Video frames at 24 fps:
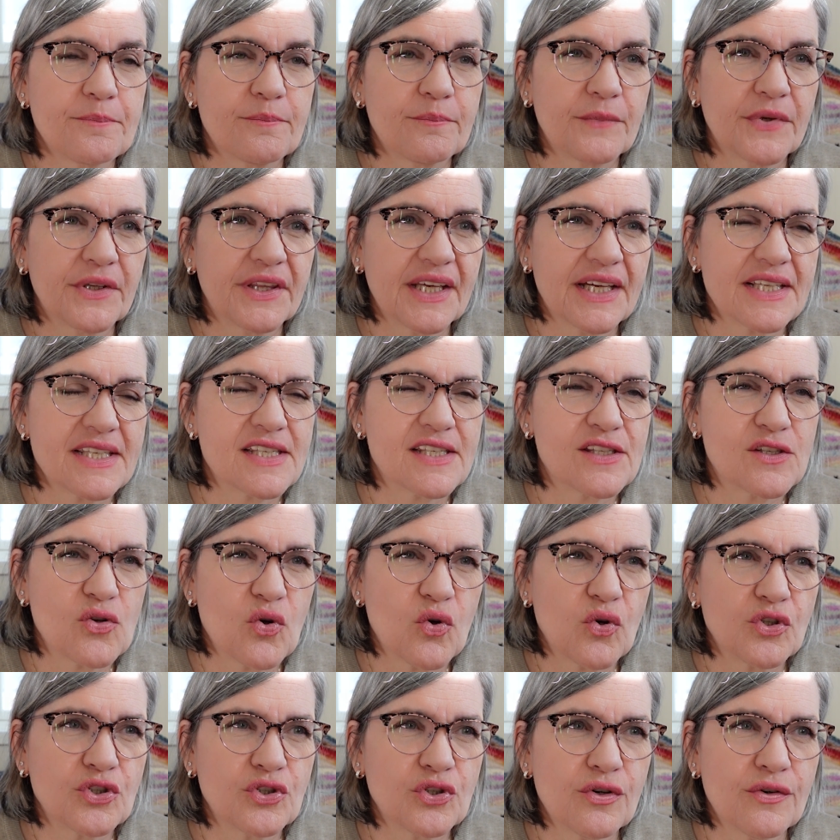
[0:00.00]
But that's
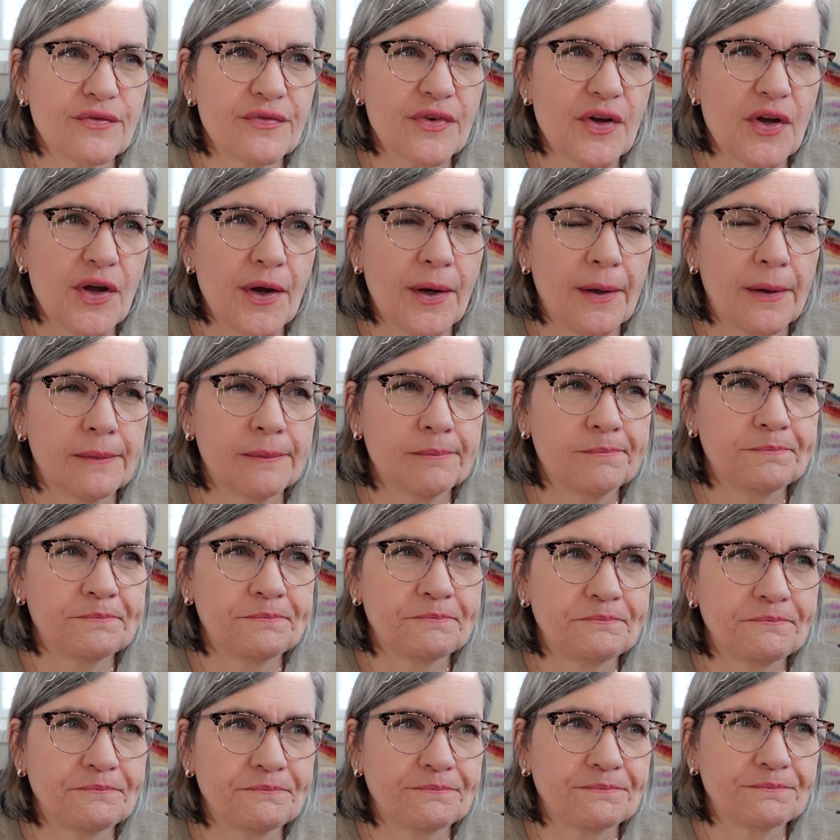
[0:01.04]
sort of a
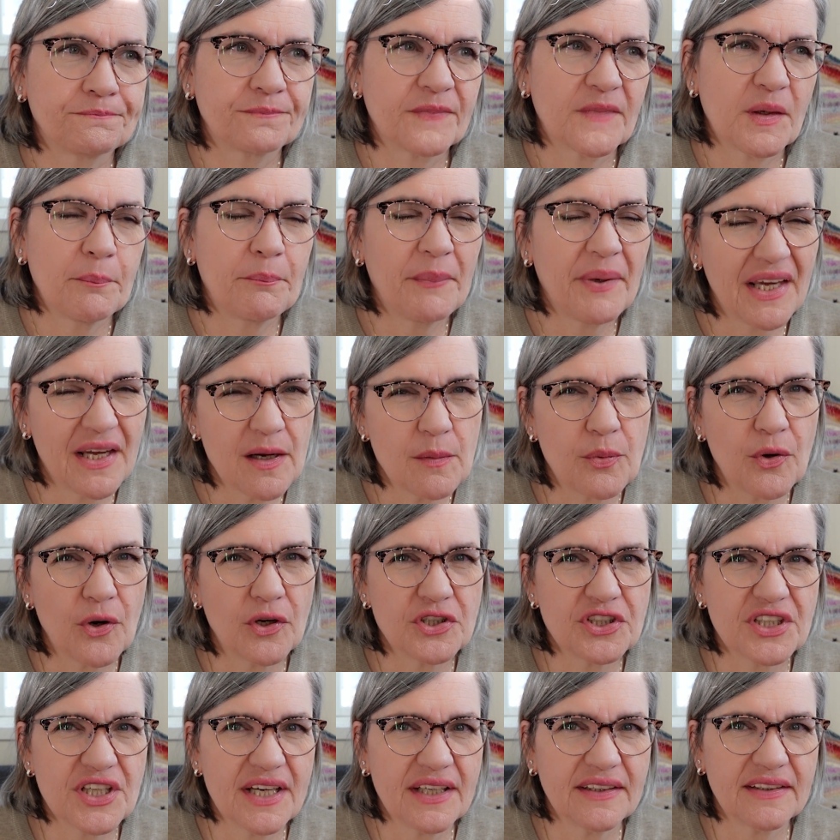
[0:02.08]
bigger
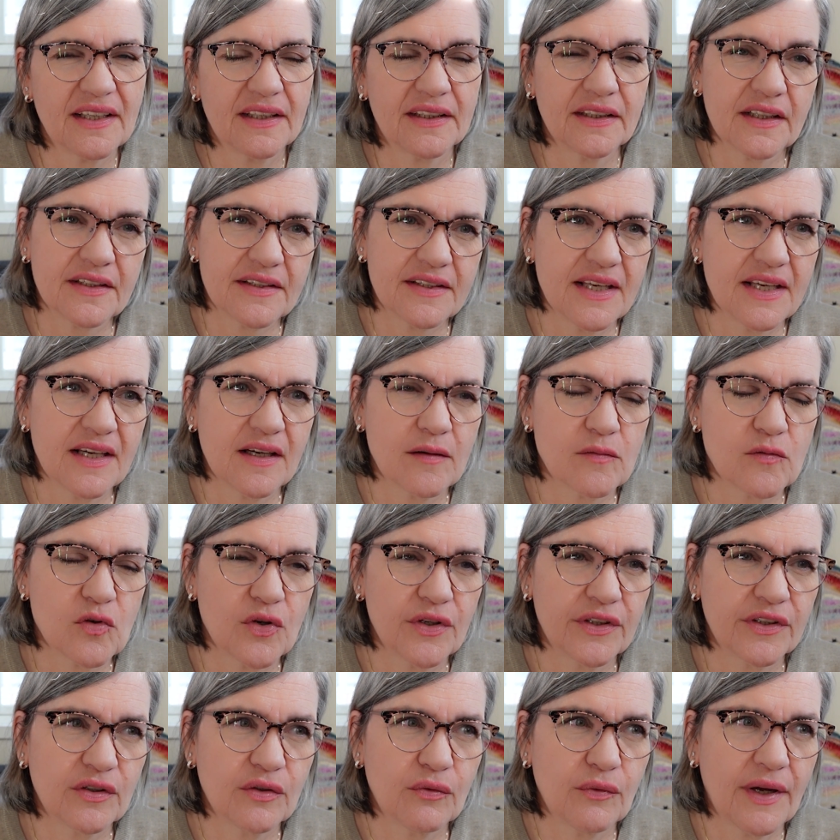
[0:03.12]
project, and I think I'm
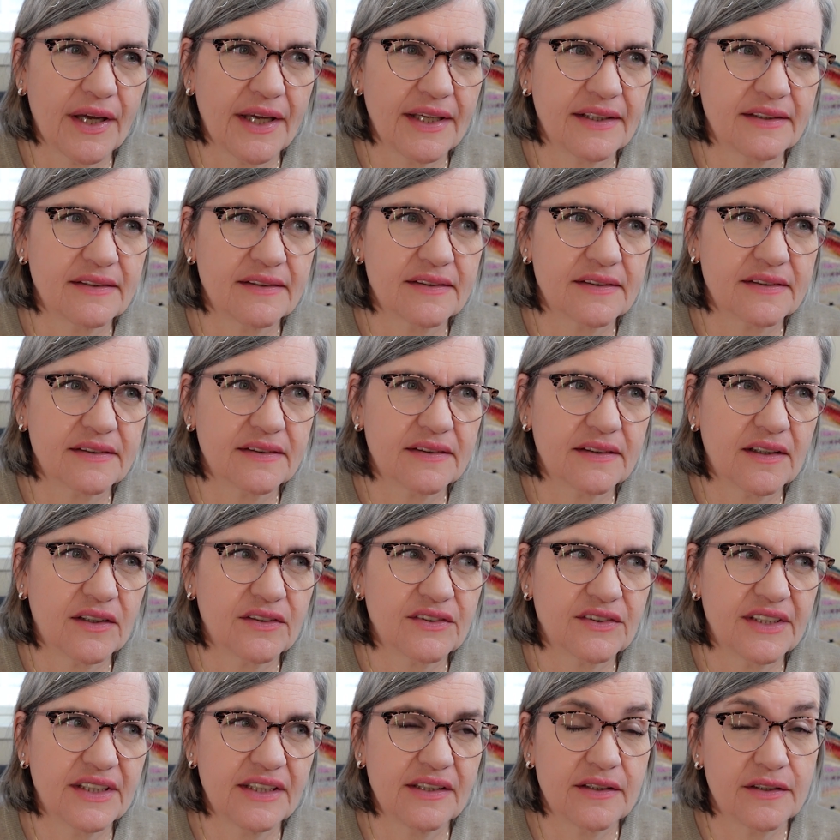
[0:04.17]
going to wait
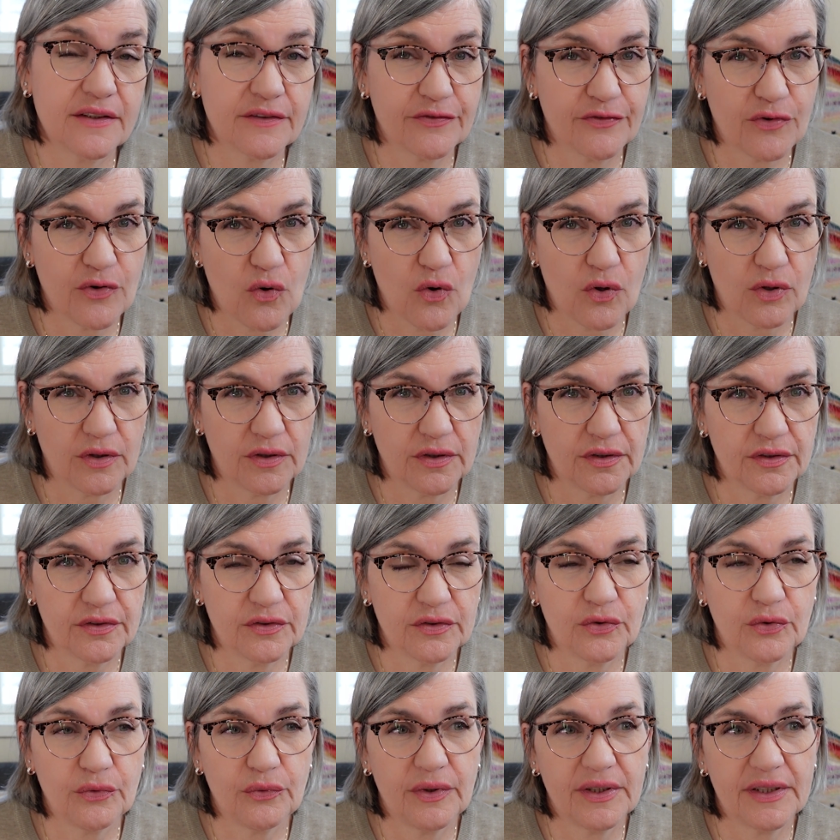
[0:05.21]
until the fall
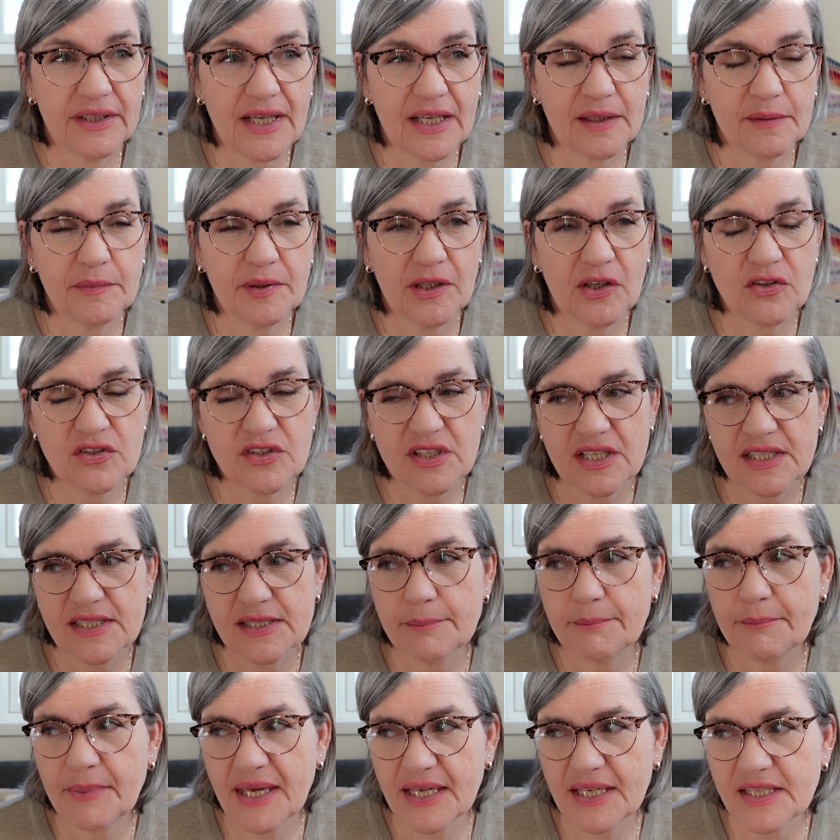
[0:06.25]
doing that, because it's
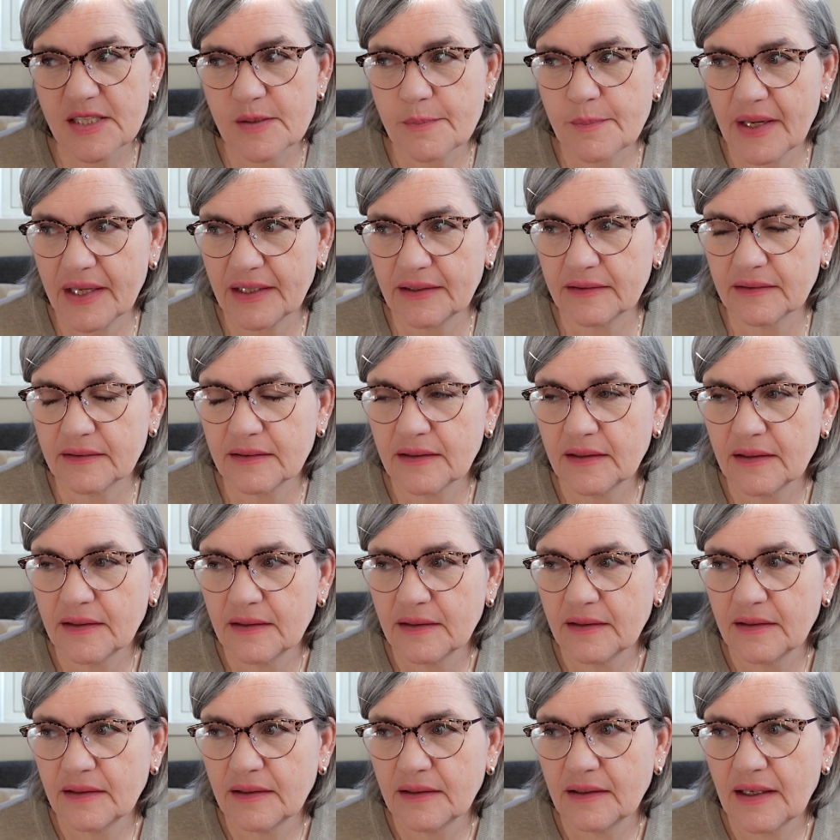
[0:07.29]
a big spin
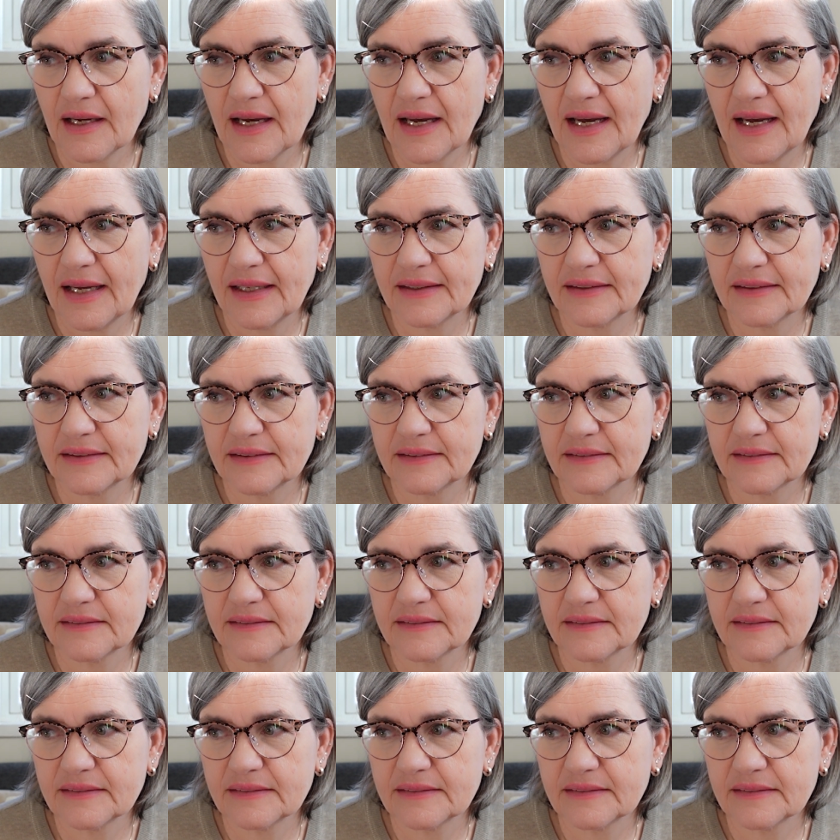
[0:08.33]
and